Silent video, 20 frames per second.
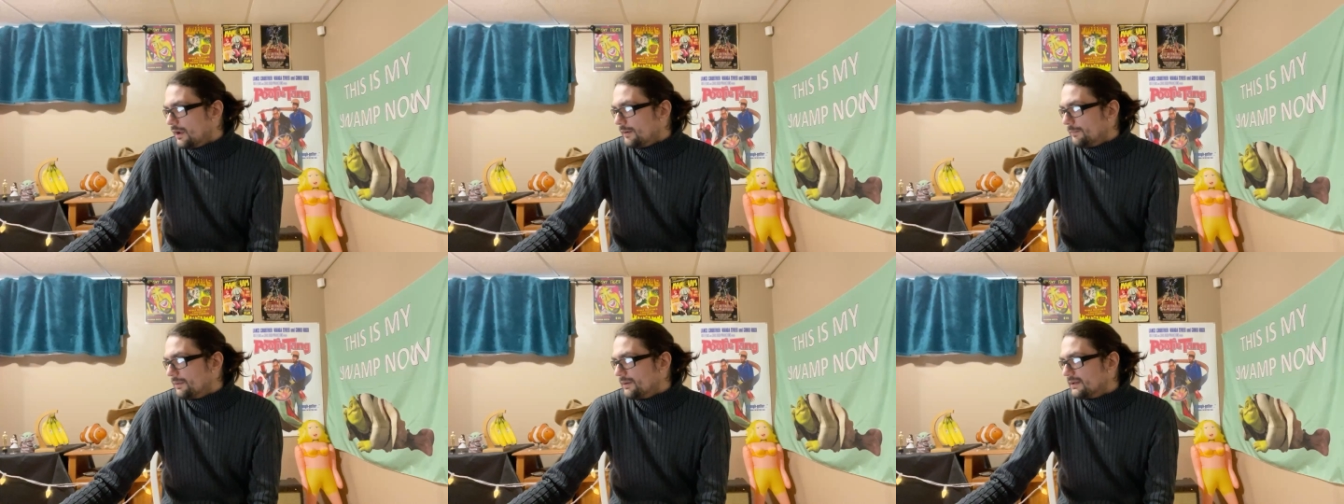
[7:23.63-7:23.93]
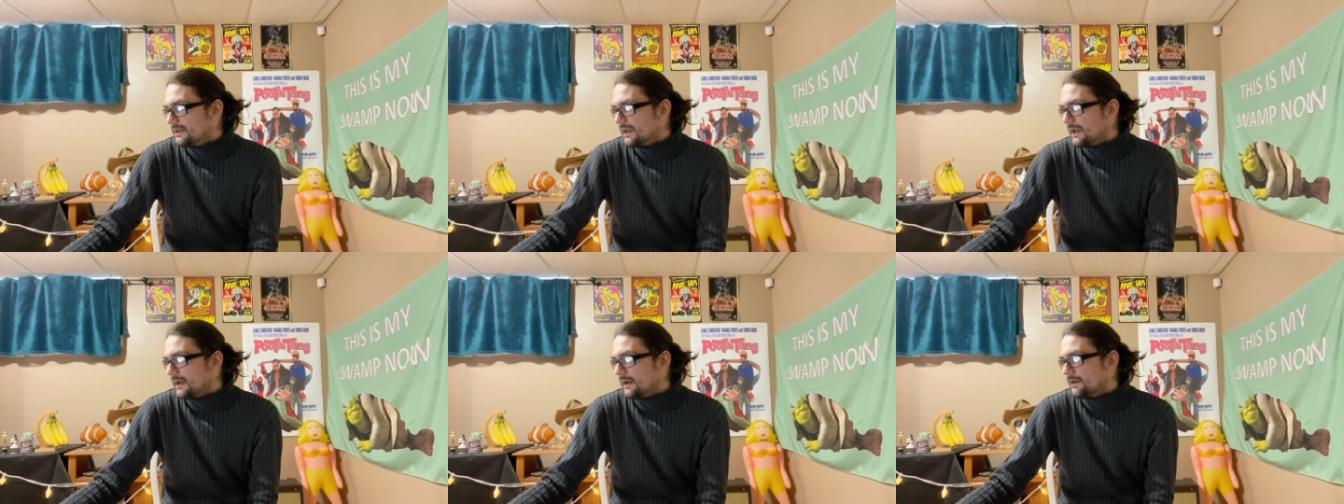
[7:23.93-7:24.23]
But
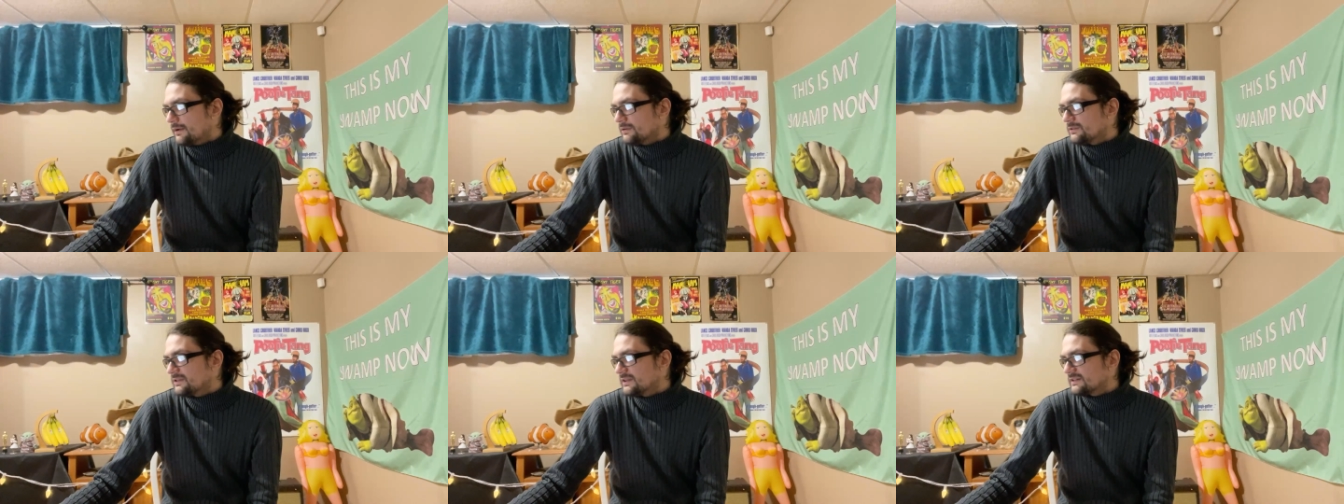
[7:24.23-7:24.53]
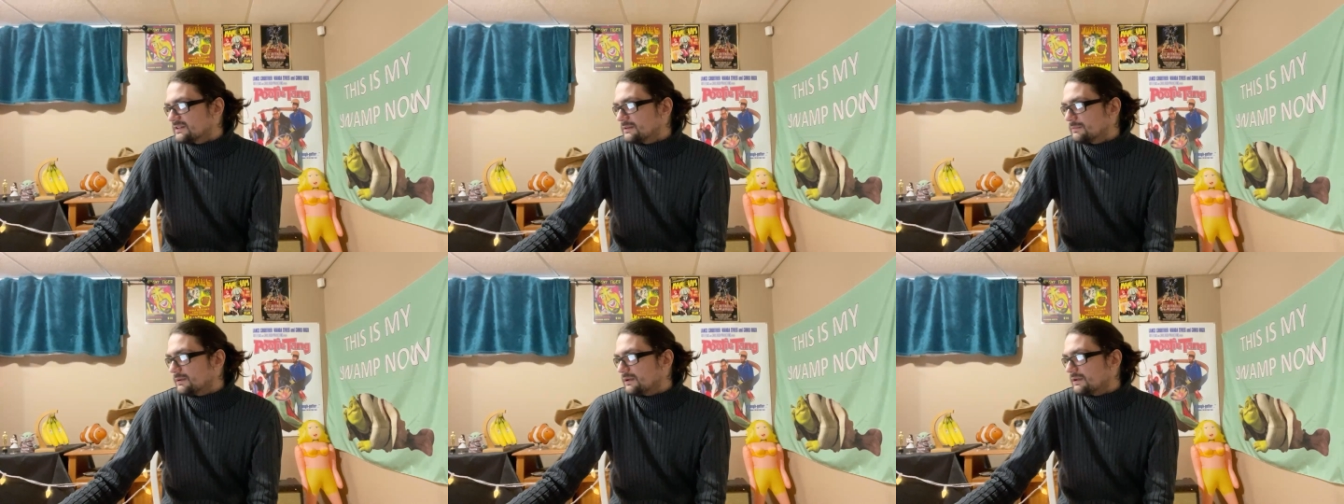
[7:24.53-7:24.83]
yeah,
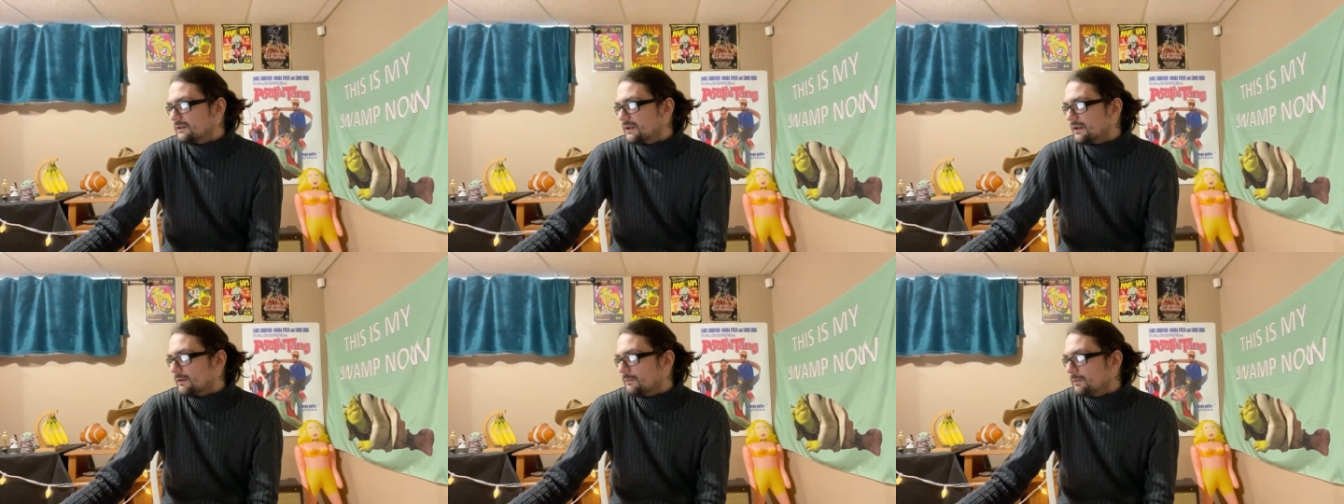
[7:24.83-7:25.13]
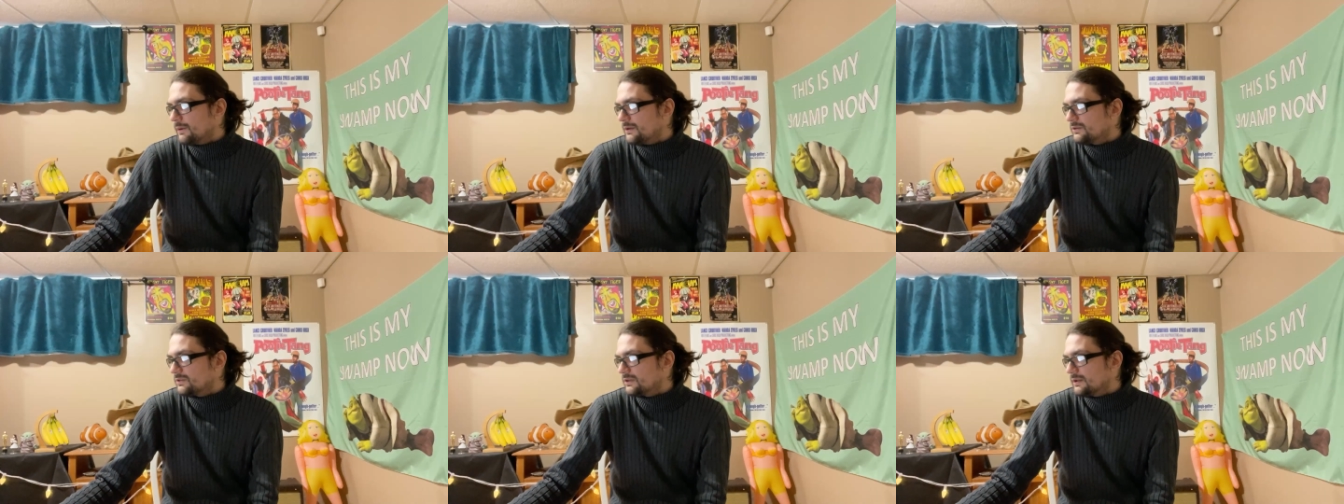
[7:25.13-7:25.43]
$60 million
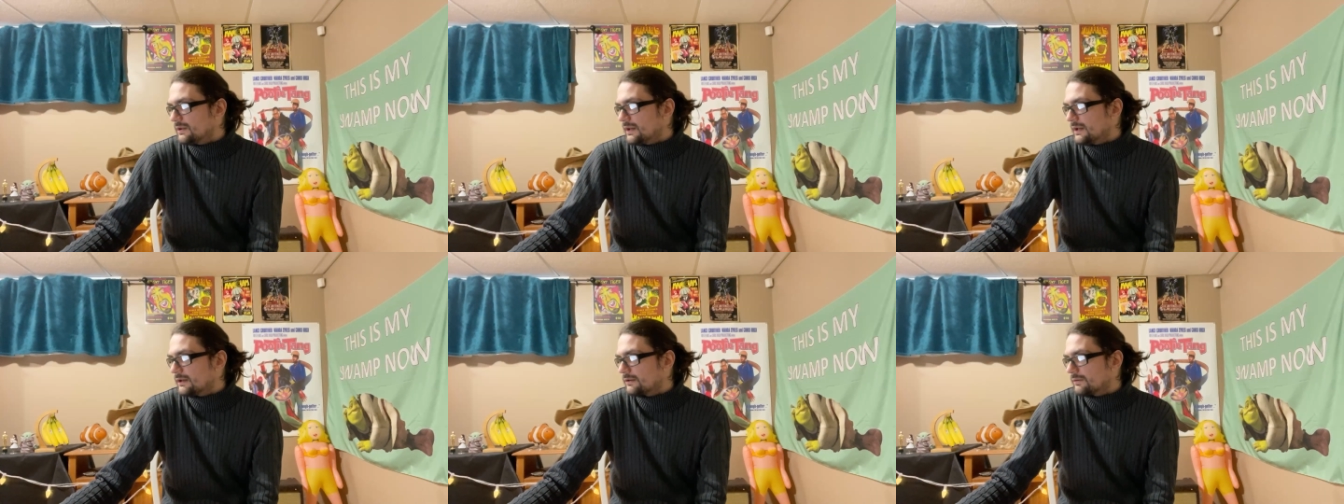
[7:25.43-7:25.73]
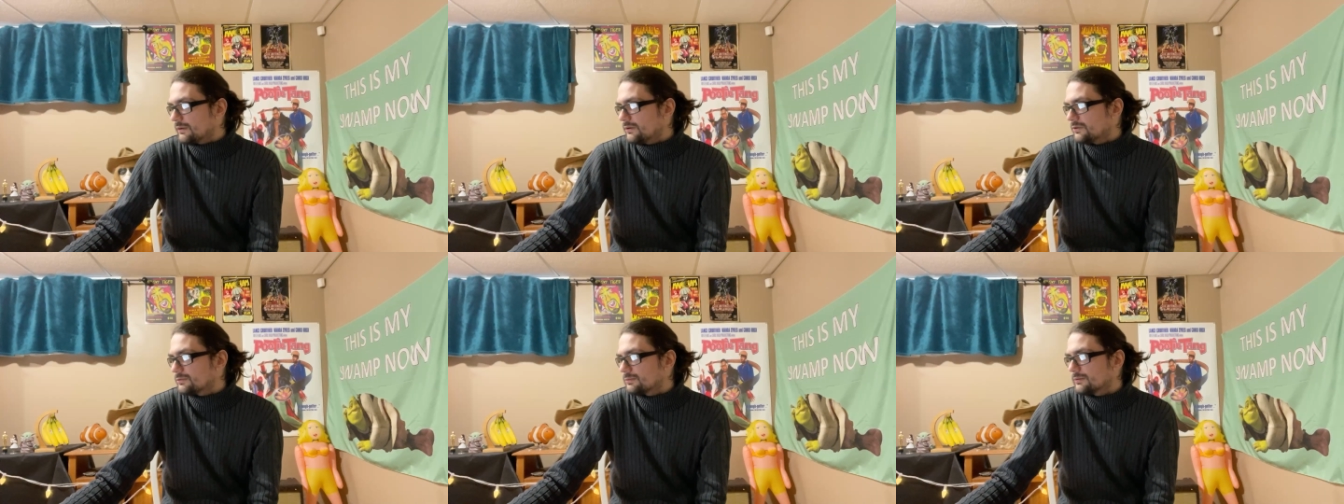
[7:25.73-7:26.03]
budget and
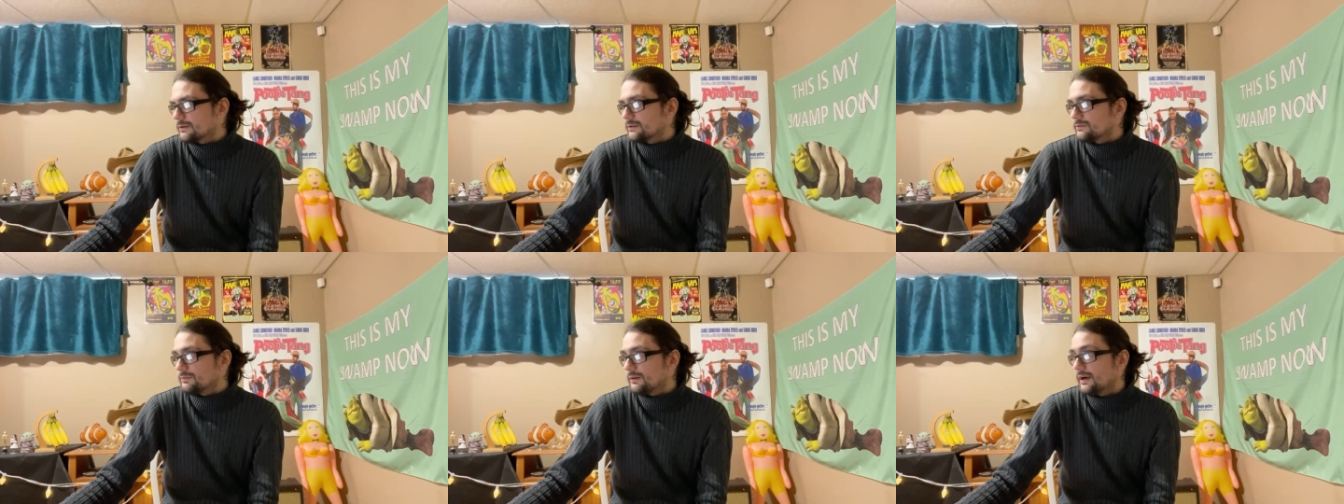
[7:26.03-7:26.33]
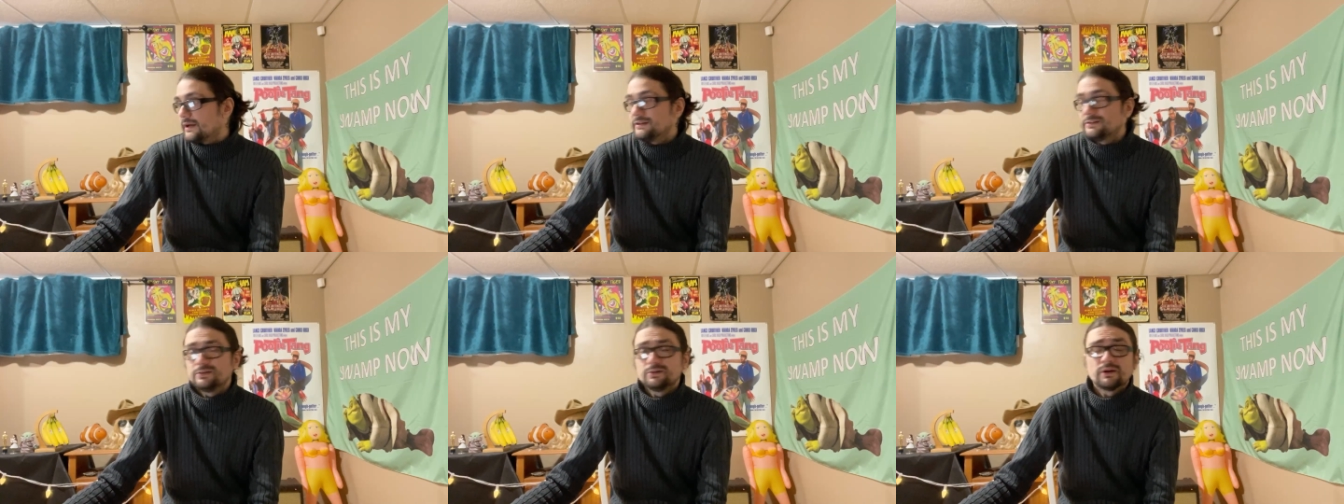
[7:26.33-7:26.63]
gross
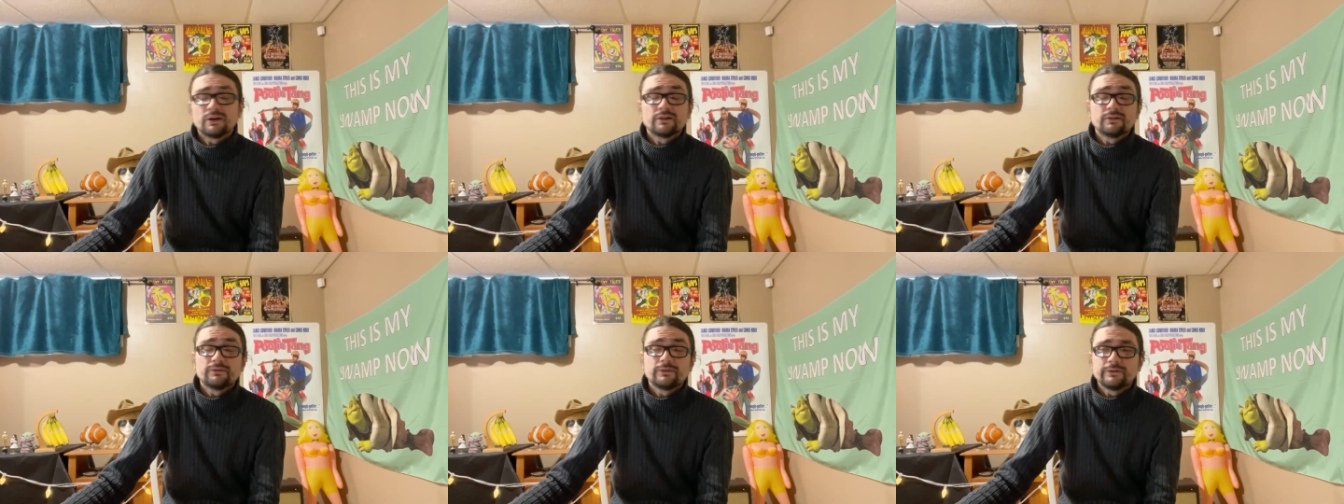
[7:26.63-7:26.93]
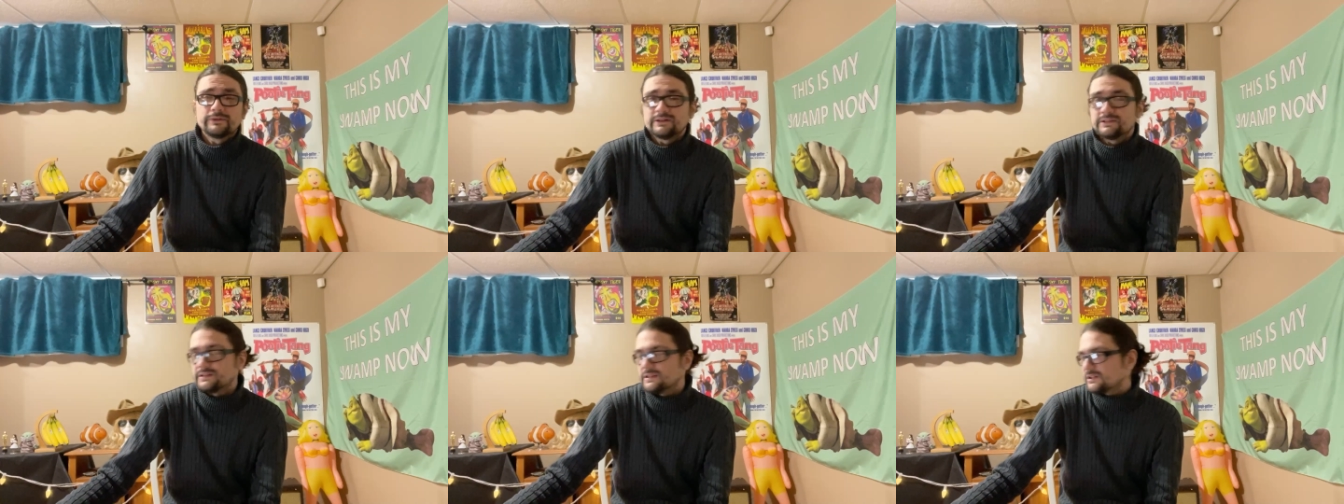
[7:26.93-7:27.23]
worldwide
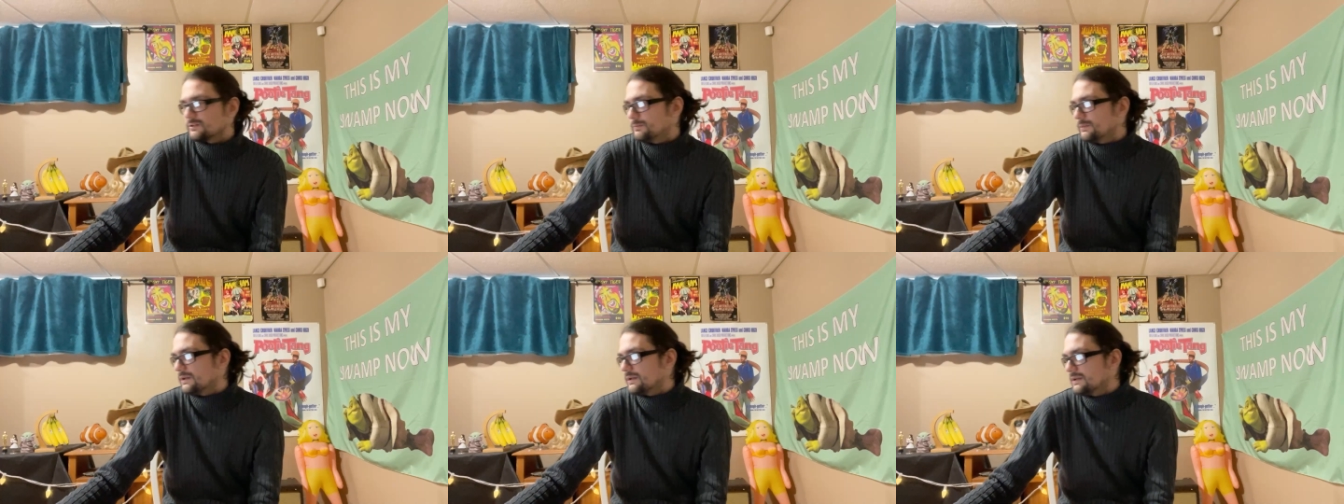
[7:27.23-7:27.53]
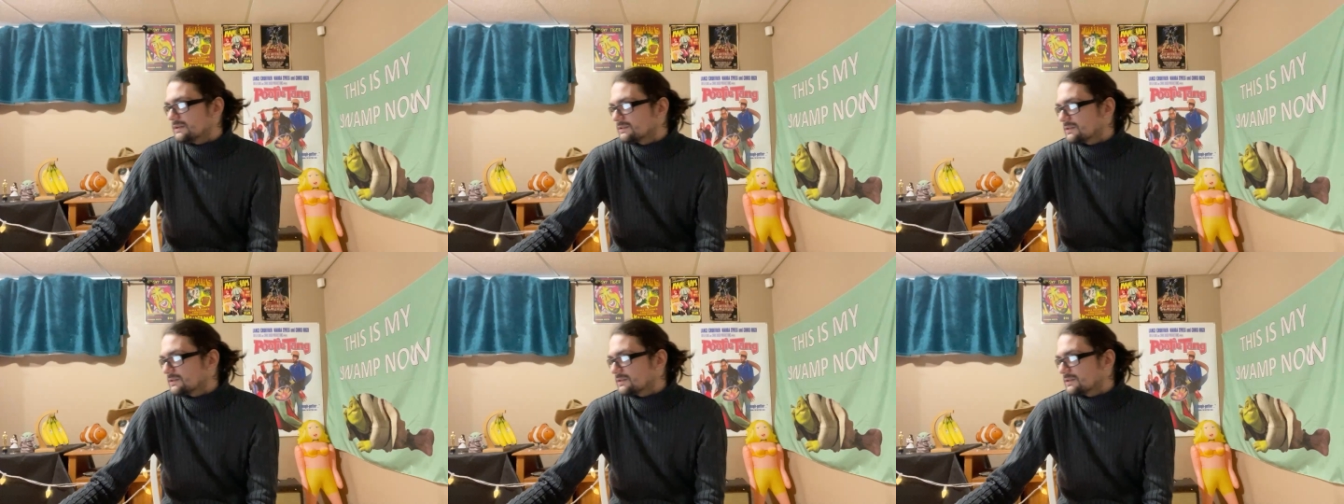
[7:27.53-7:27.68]
$256 million.